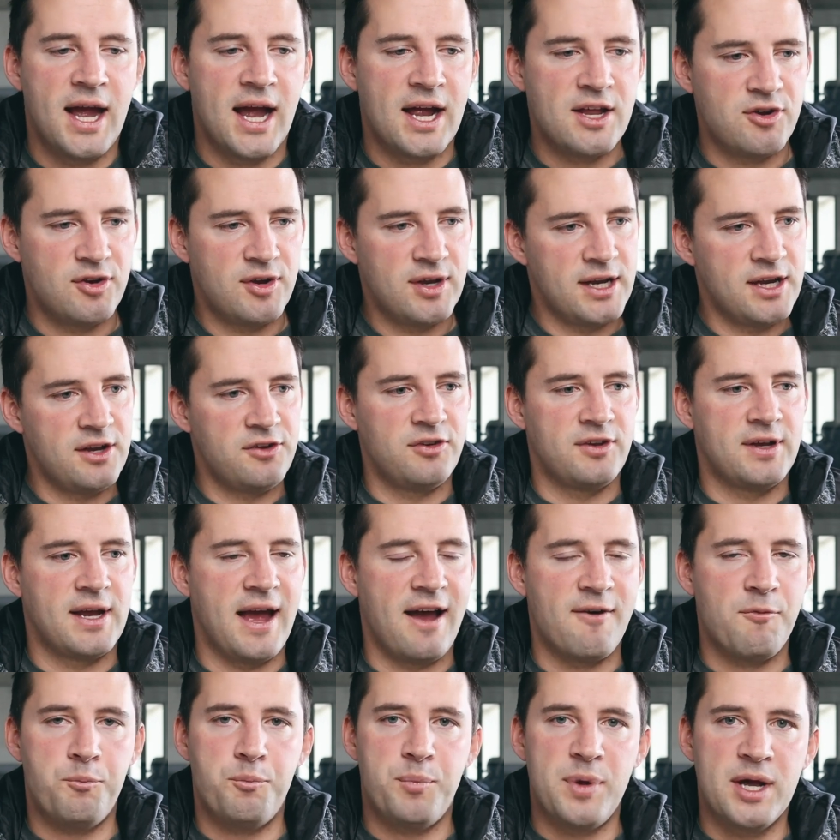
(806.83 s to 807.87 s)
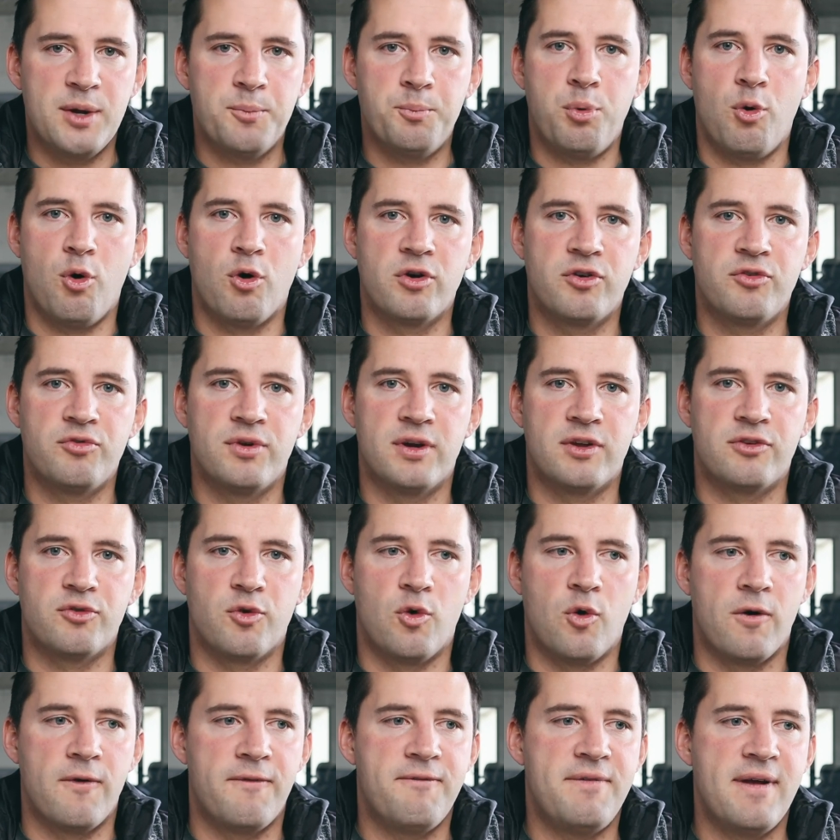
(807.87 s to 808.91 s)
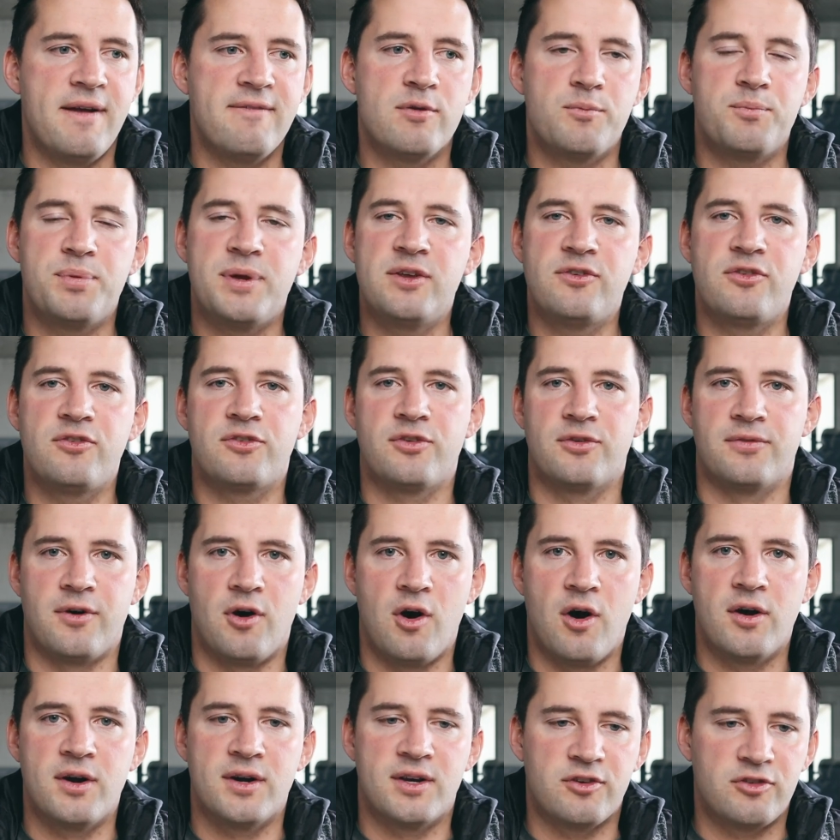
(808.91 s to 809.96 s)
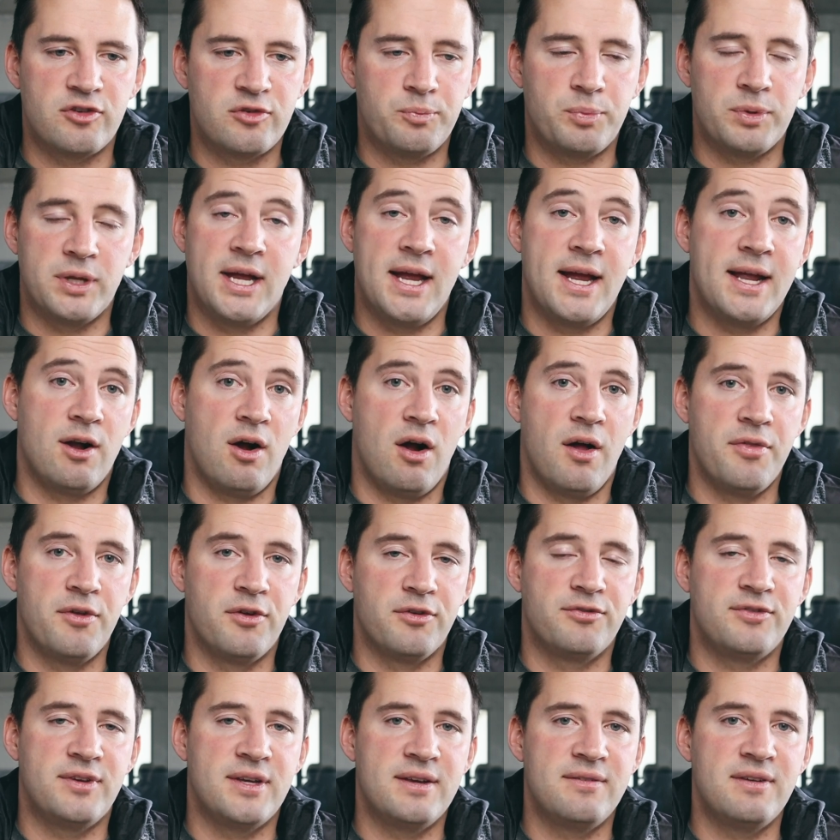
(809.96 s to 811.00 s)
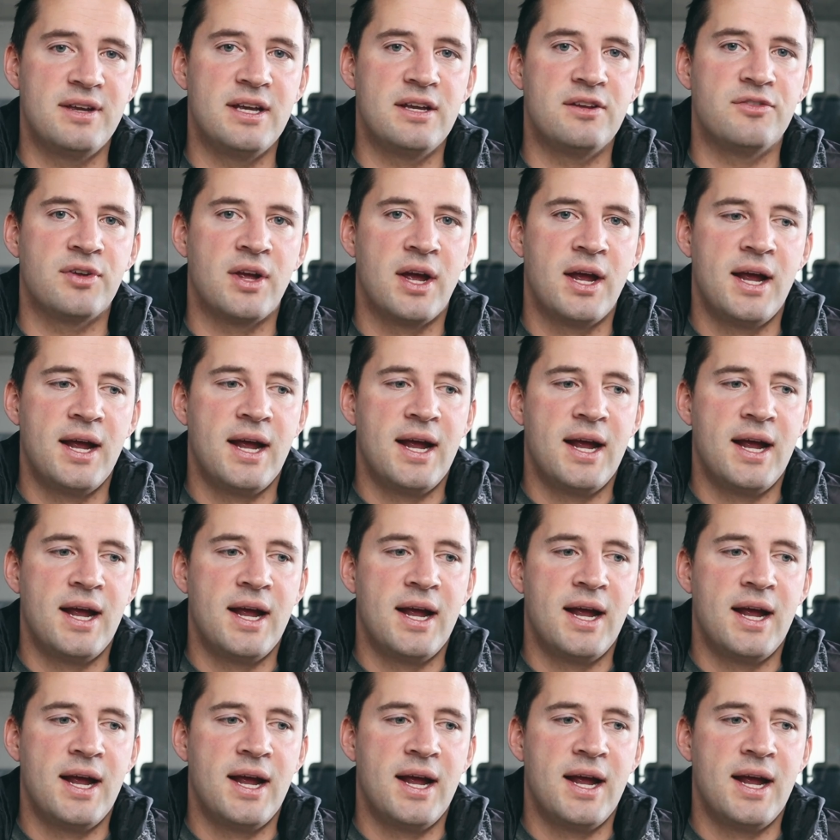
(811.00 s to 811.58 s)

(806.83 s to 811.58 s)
And you can easily have big portraits or favorite pieces of art displayed on those TVs,